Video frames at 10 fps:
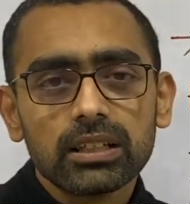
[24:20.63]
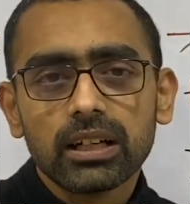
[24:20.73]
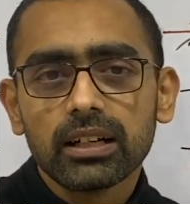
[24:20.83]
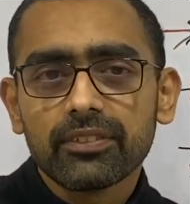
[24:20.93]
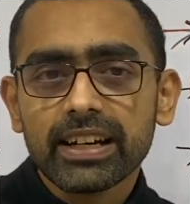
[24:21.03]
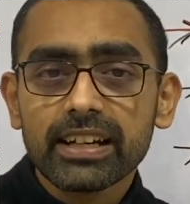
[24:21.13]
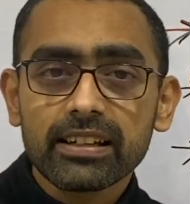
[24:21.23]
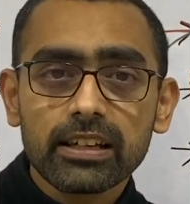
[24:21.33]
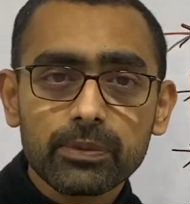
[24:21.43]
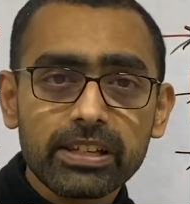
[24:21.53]

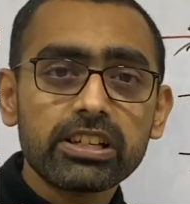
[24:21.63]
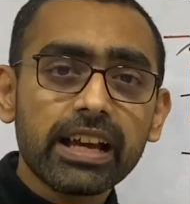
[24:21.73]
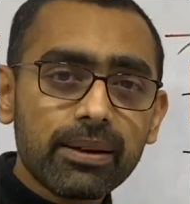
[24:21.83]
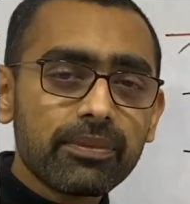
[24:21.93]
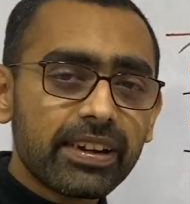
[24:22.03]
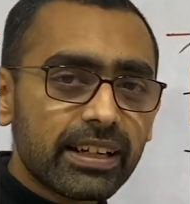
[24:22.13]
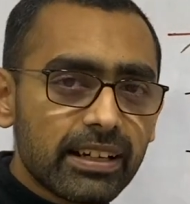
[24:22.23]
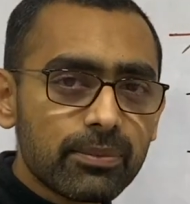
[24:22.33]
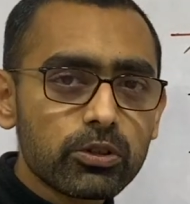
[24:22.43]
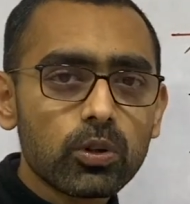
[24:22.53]
especially when it
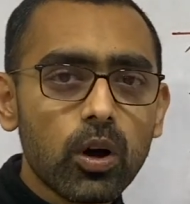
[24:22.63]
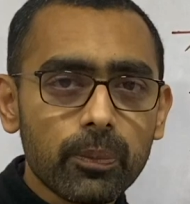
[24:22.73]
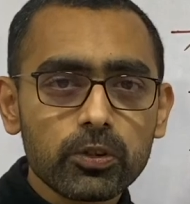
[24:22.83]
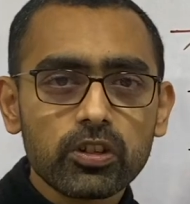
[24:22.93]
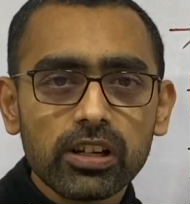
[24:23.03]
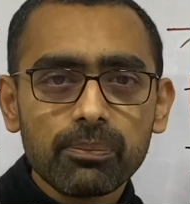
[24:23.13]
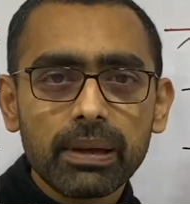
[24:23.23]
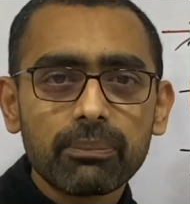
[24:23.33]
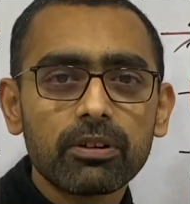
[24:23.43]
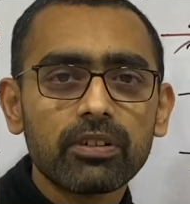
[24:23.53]
comes to optional
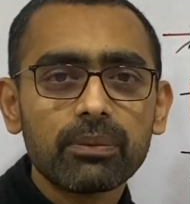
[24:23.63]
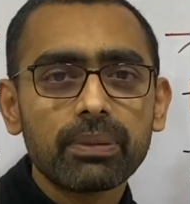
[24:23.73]
paper 1,